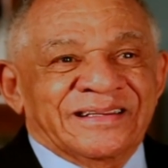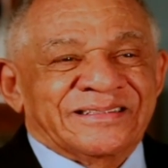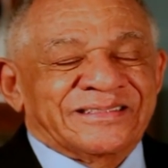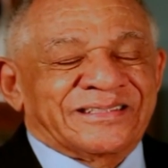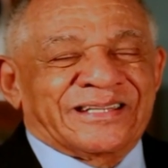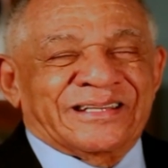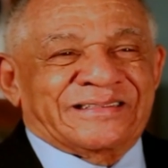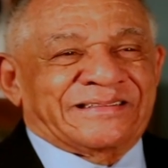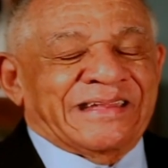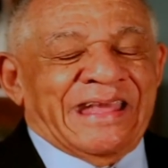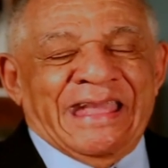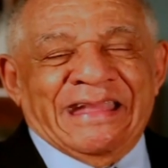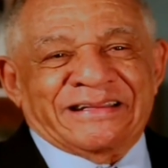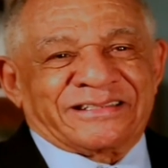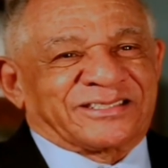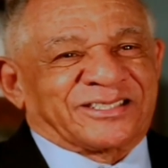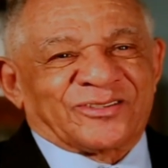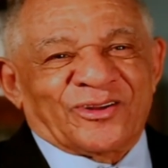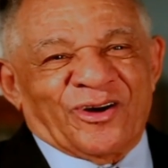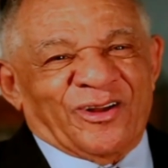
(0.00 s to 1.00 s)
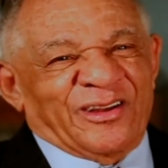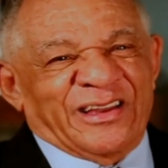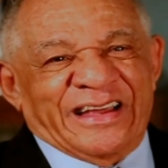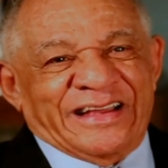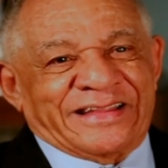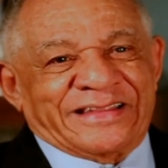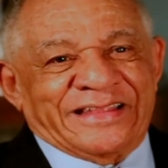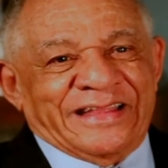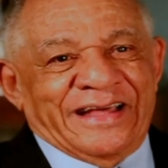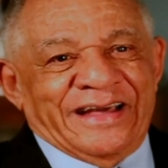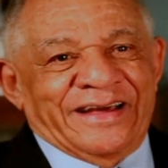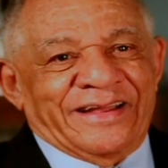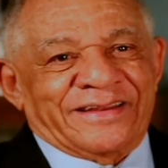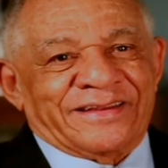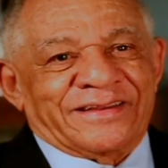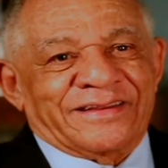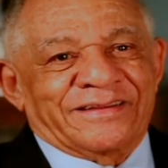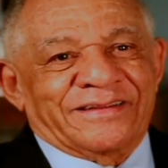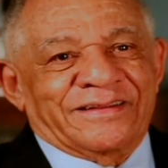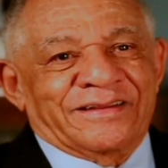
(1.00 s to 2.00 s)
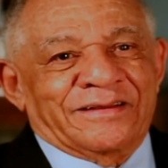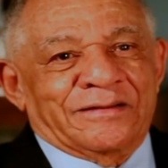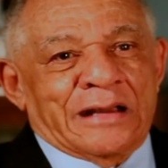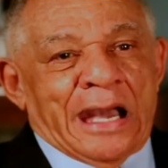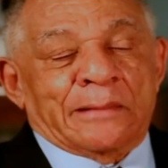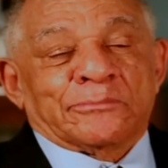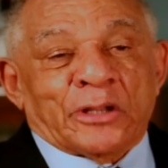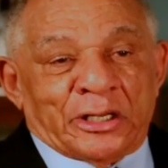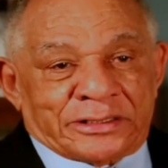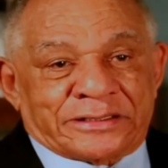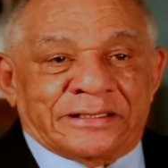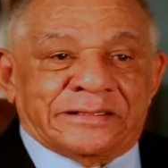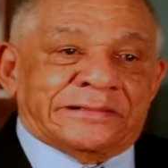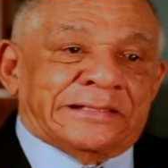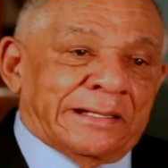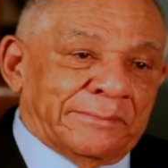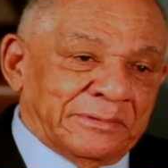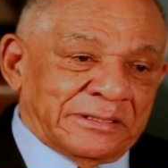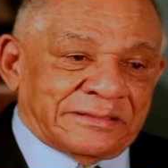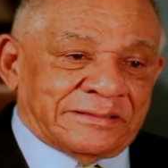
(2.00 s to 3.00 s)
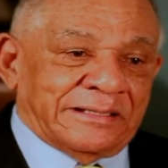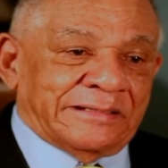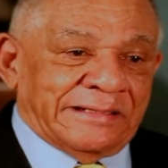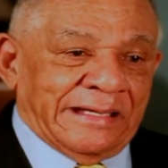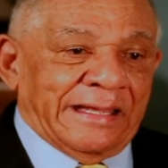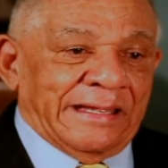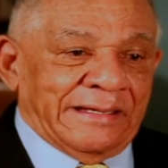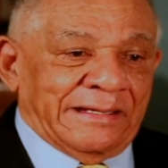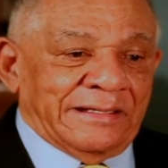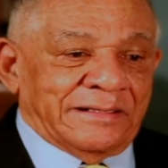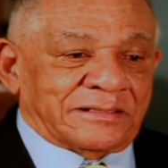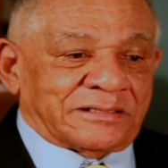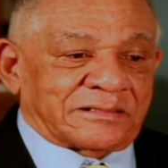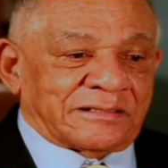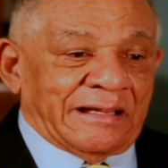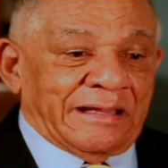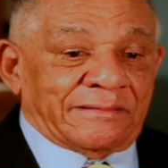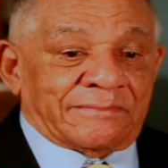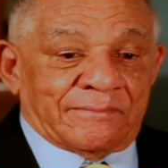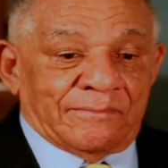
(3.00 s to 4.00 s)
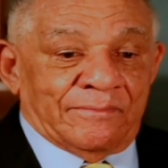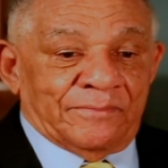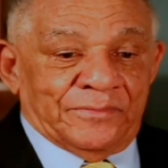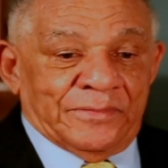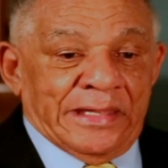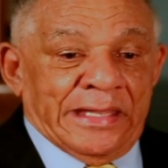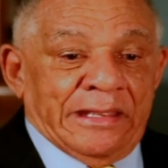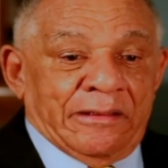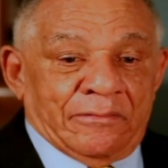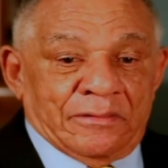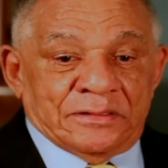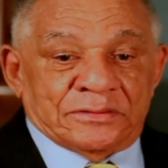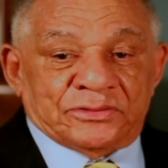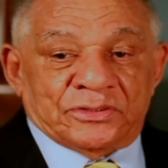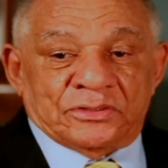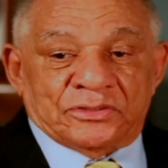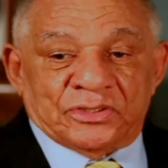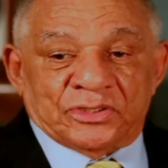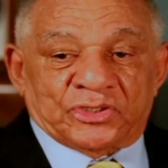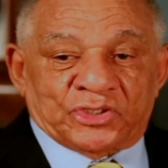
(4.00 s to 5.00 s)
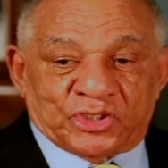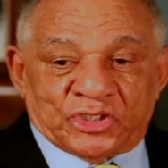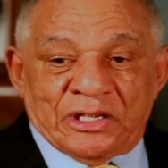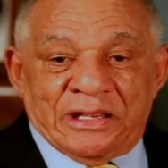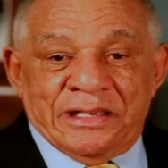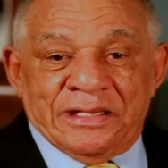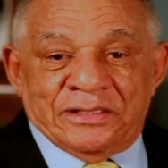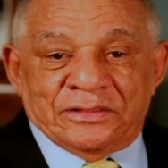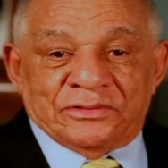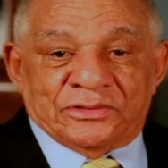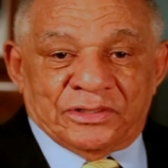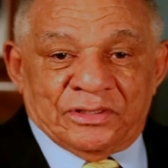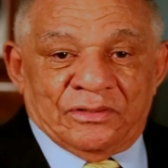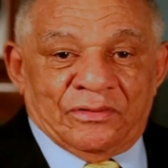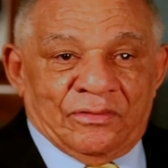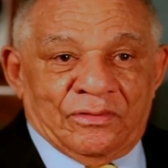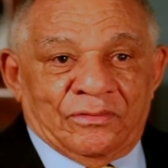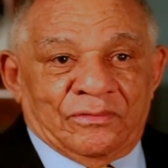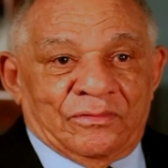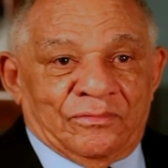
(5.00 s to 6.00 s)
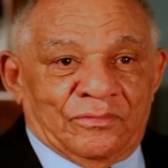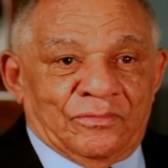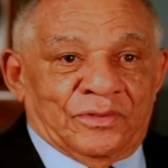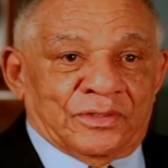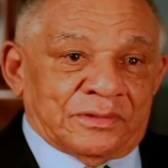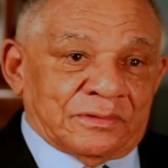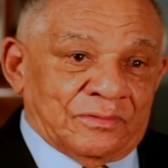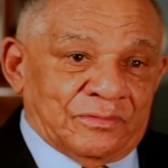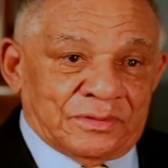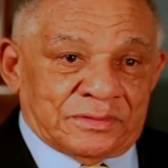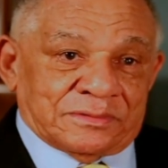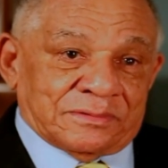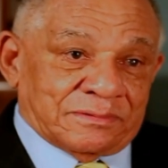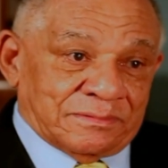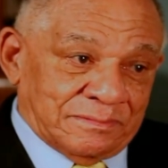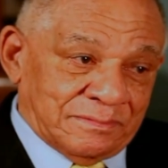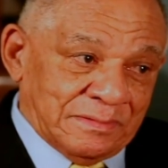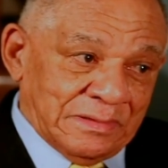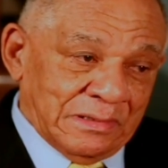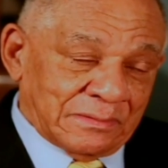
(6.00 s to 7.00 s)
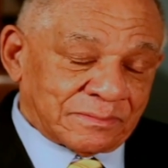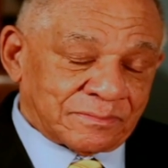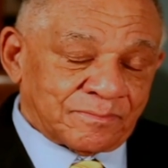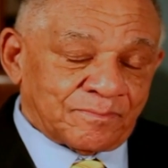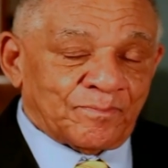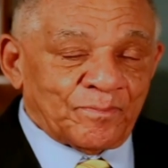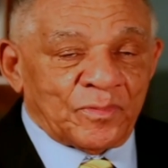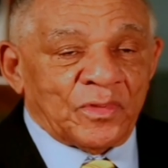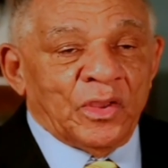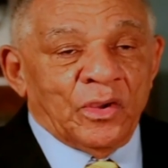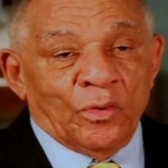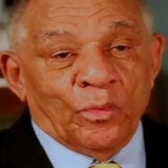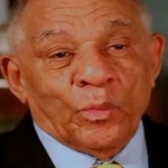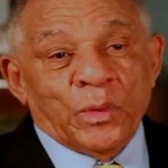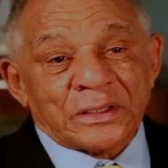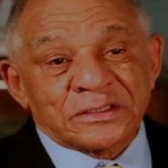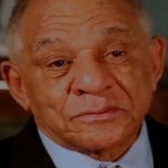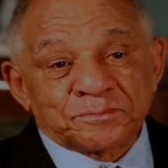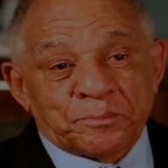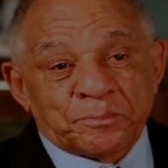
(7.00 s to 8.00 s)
Today, it's not like that. I'm not condemning today. It's like eras. You just change, you know, with what's